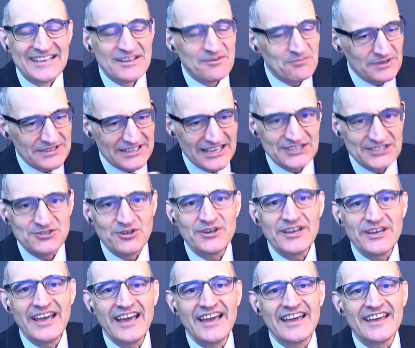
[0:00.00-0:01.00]
But that's
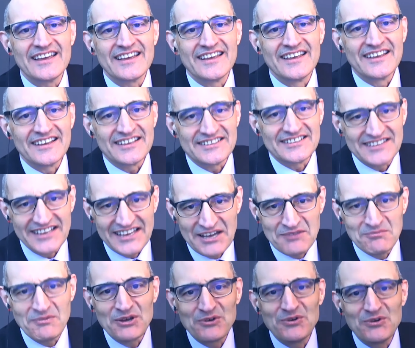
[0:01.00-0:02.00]
okay, because I had
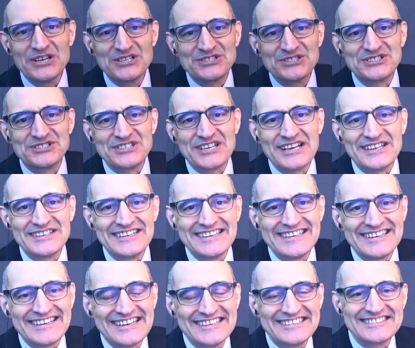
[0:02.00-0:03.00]
my questions handy
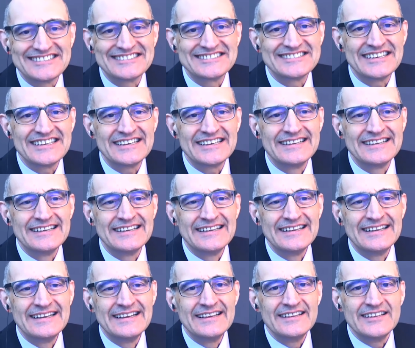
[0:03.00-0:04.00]
and I just said,
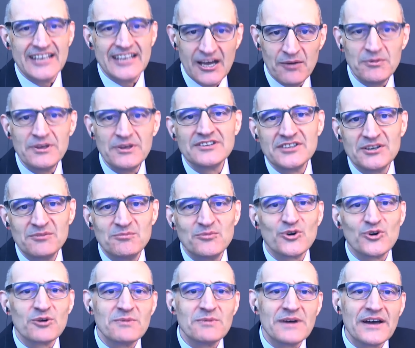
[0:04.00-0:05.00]
tell me a little
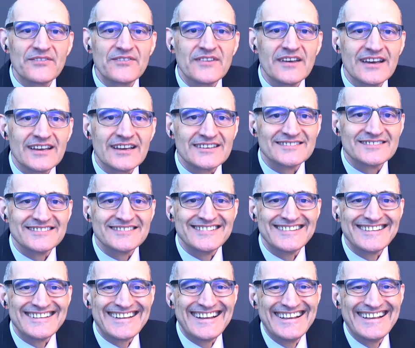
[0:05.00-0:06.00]
more about
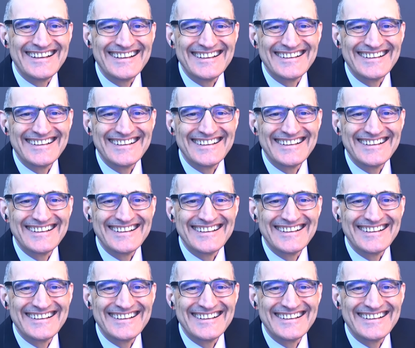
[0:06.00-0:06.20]
that.